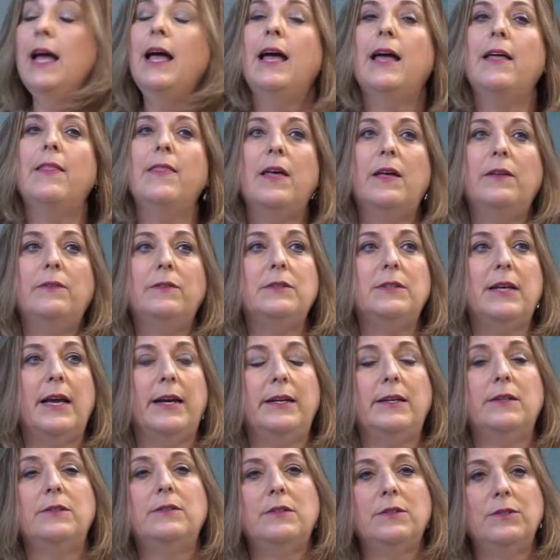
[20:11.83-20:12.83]
And then say,
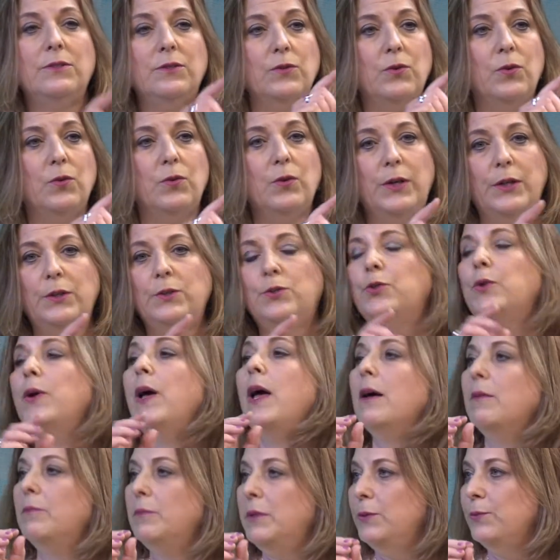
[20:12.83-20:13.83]
is this going to
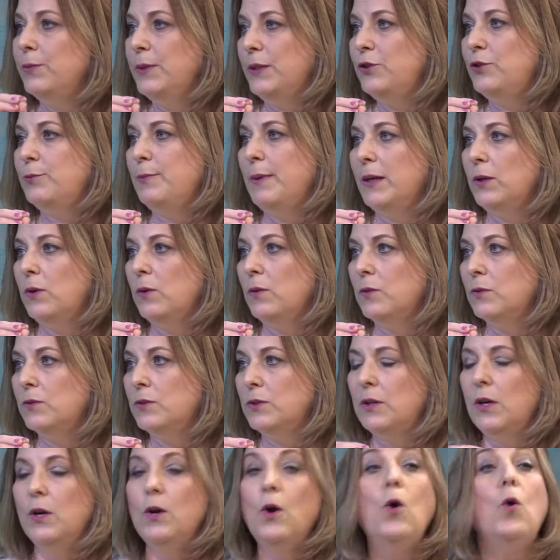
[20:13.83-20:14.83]
help me reach my goals?